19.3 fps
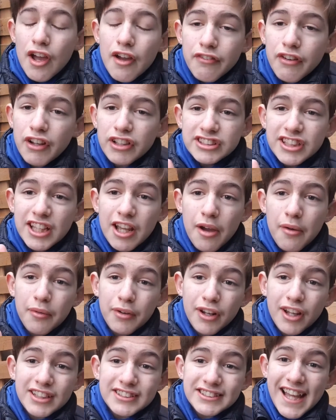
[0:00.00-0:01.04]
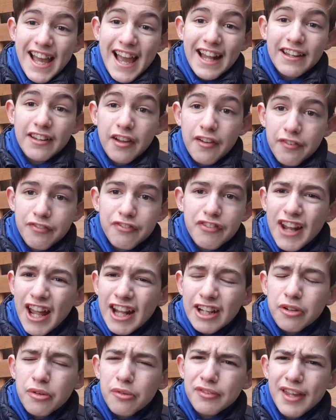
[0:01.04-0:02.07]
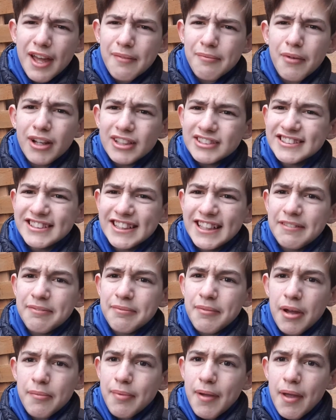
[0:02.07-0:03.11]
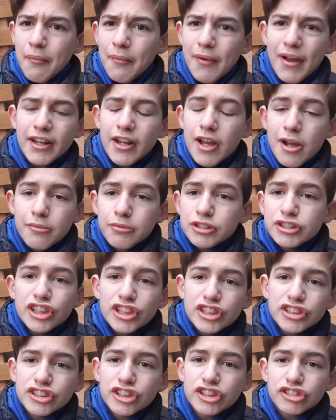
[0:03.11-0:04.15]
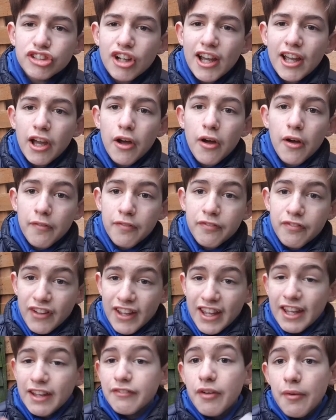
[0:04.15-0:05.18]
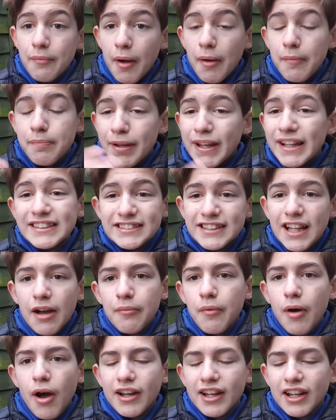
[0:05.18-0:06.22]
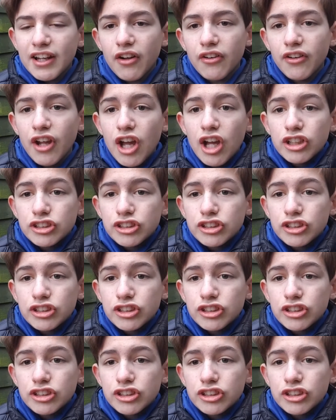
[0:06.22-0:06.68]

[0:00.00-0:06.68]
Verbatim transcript: Firstly, I would like to add a flannel that might seem a bit weird, but just to dry off either my piece that I'm working on,